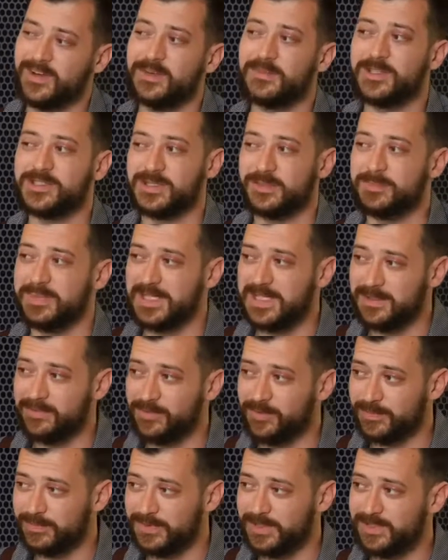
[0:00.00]
very much a
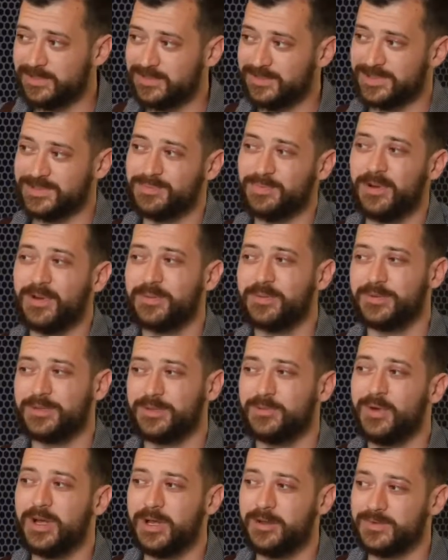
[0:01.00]
people pleaser. That's probably
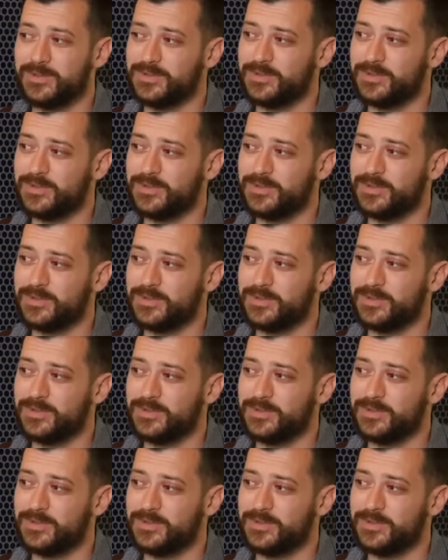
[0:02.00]
mm-hmm. why I was